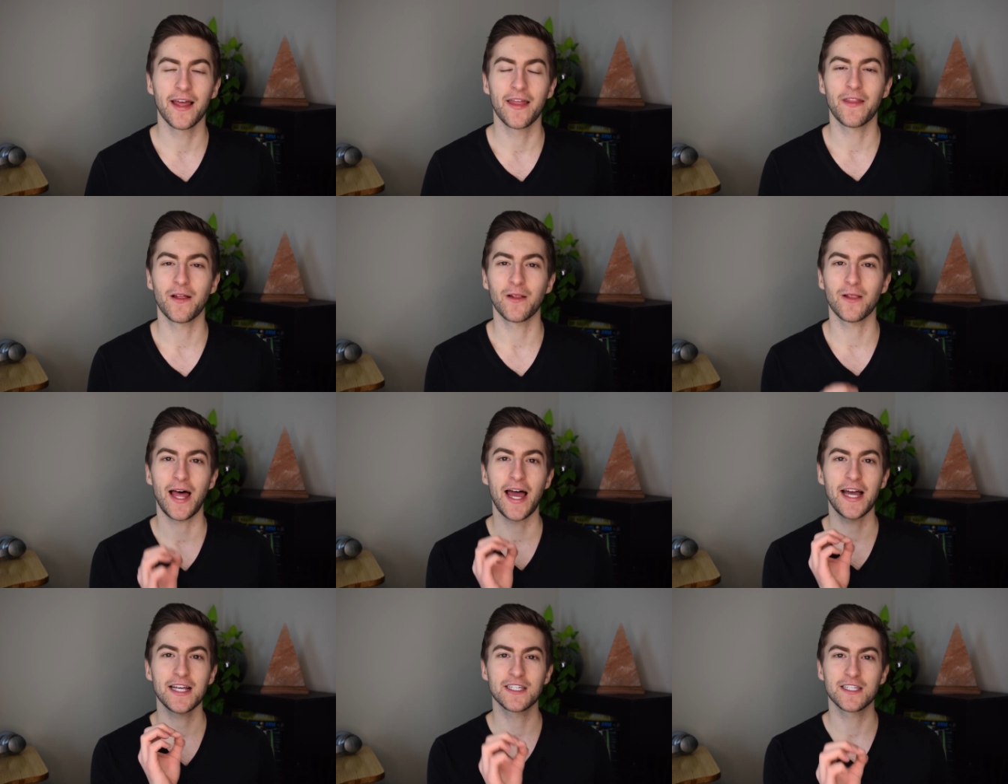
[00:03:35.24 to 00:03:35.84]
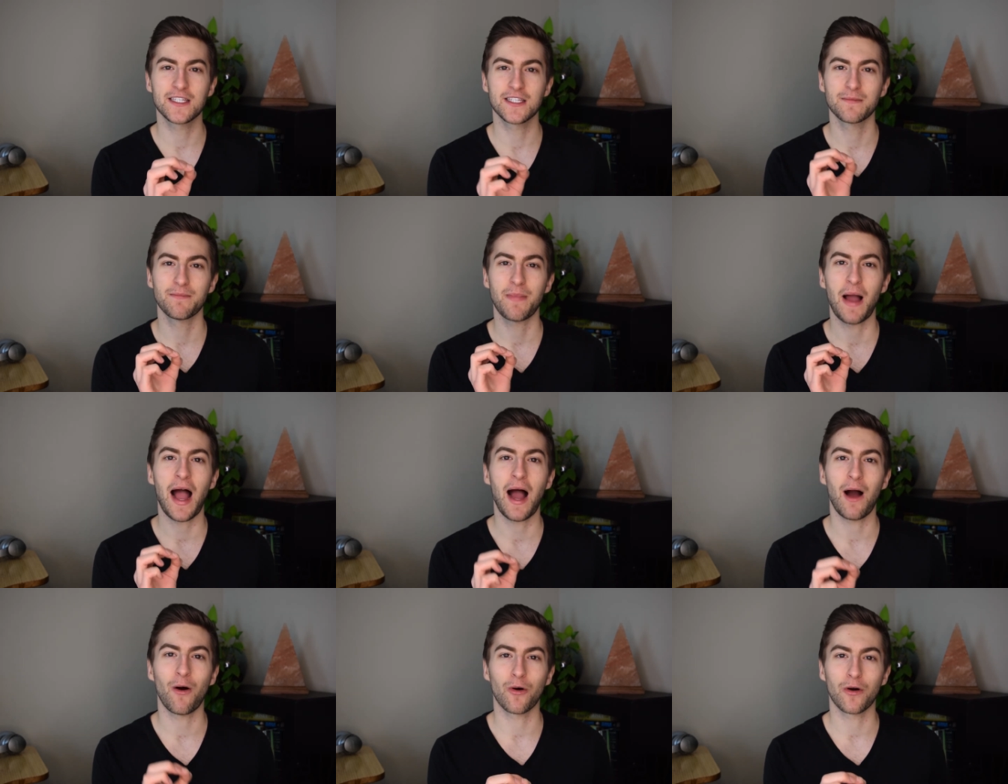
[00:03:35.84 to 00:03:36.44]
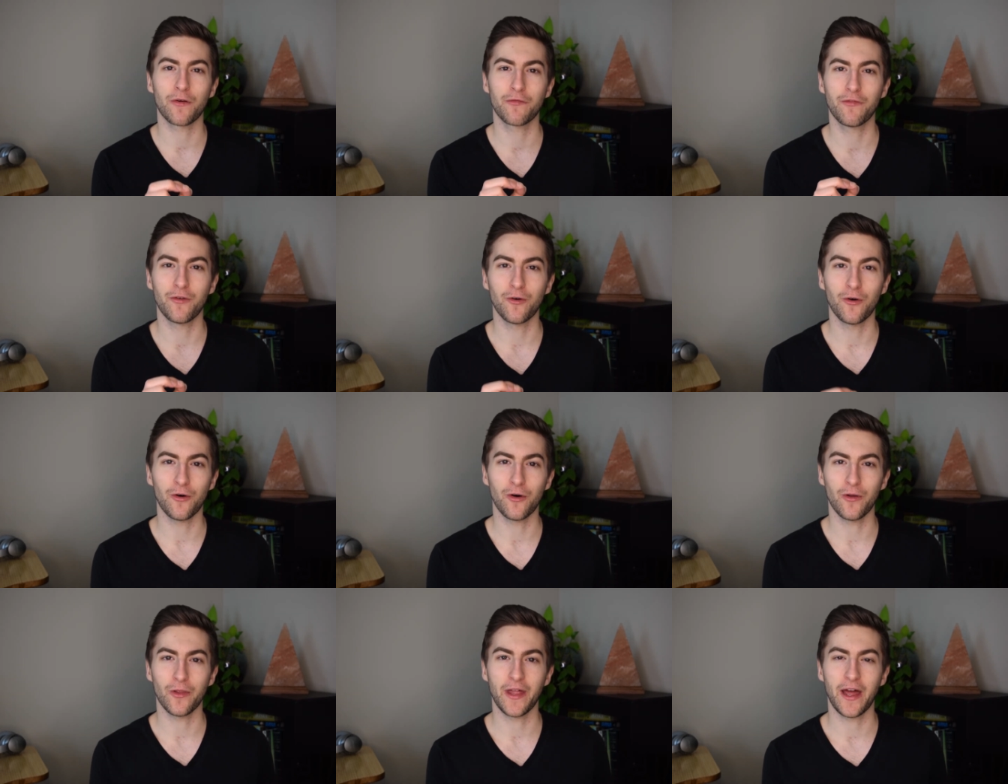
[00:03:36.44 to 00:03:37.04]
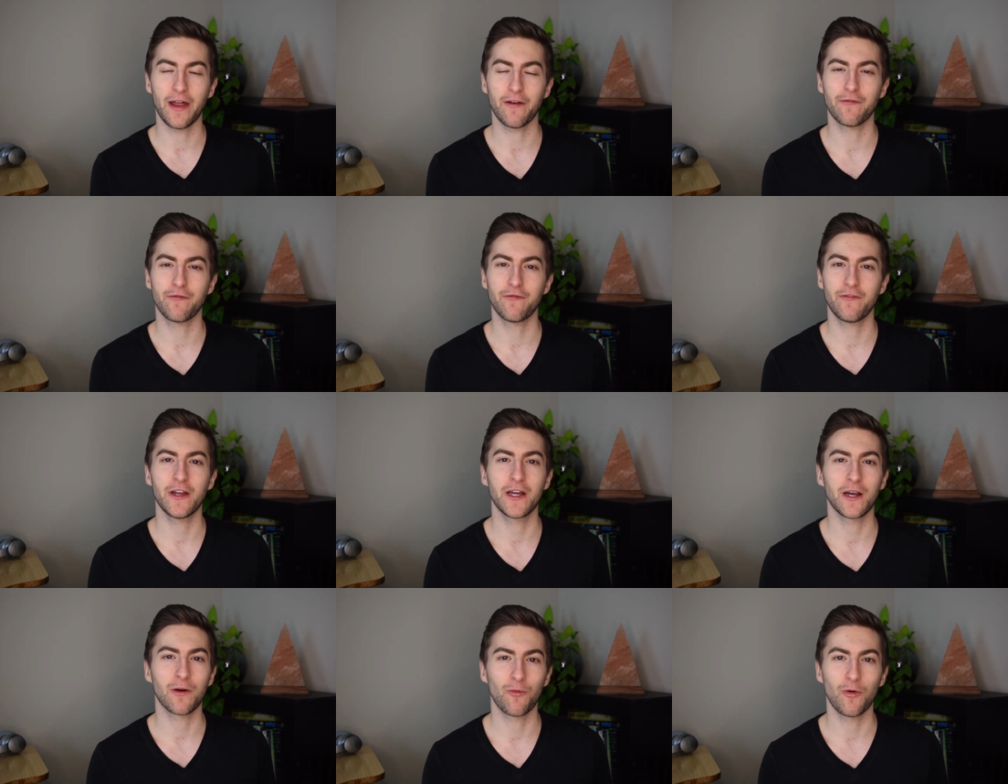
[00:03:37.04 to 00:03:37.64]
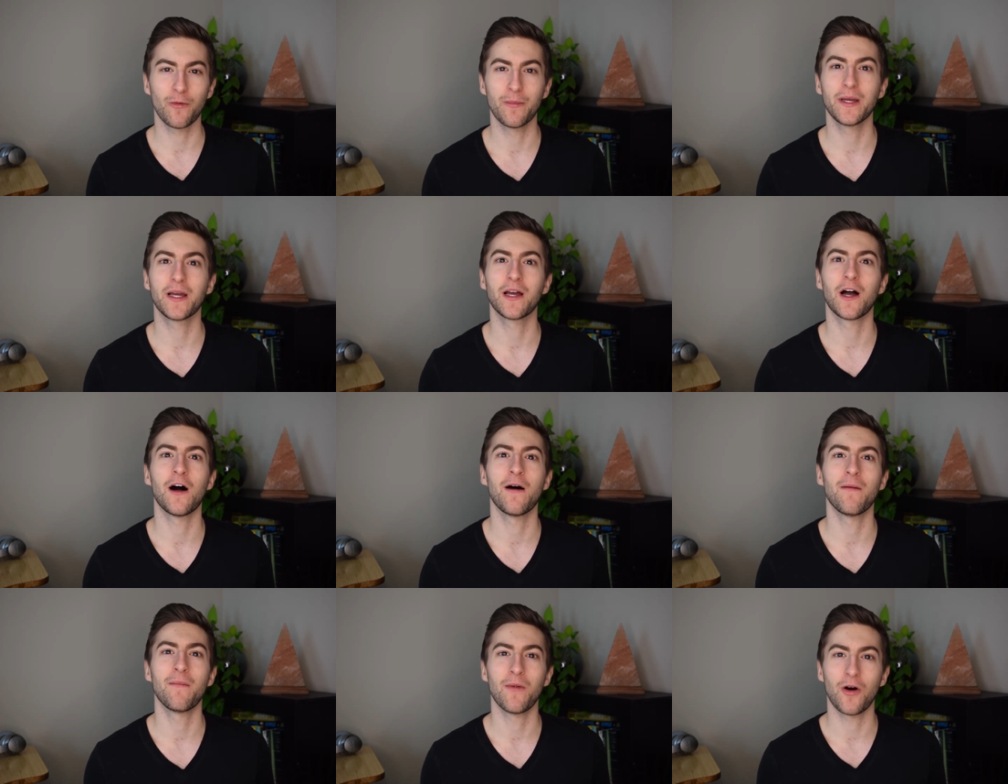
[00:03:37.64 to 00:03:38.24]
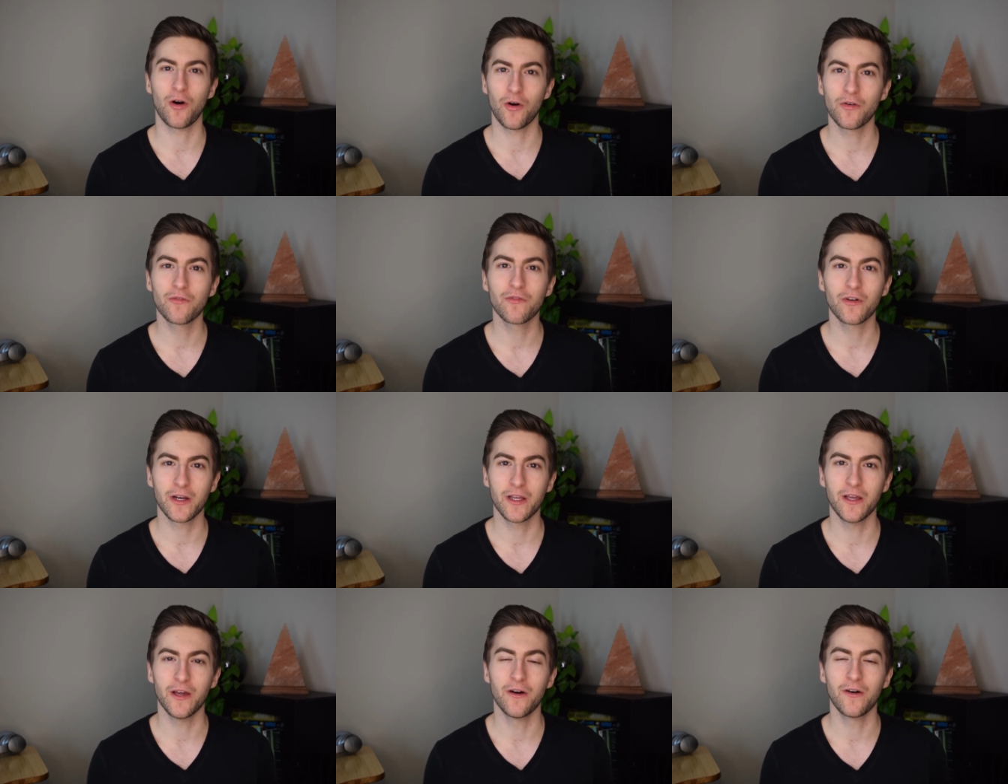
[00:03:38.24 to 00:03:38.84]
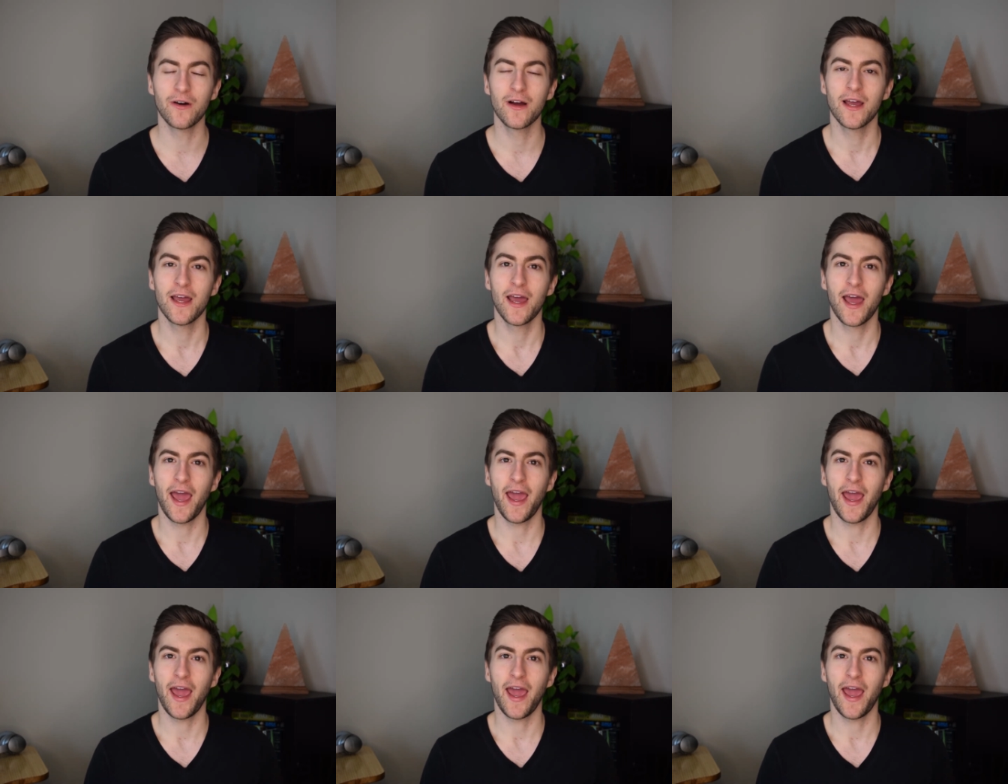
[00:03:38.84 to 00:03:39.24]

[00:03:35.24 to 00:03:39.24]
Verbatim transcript: the less powerful that fear will become over you.